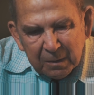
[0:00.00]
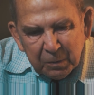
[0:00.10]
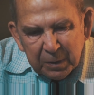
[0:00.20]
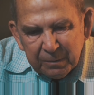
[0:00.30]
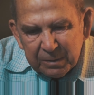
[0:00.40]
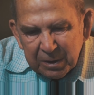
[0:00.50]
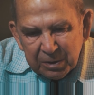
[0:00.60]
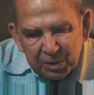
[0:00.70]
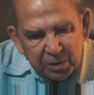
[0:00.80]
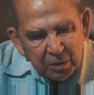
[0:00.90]
we were
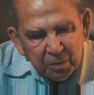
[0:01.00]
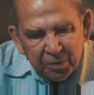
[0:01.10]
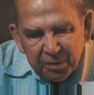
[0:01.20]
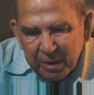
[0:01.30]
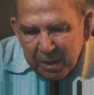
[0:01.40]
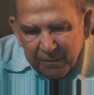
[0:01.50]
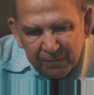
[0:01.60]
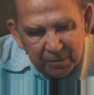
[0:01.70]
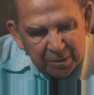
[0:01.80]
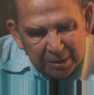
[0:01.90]
just so
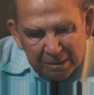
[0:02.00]
thankful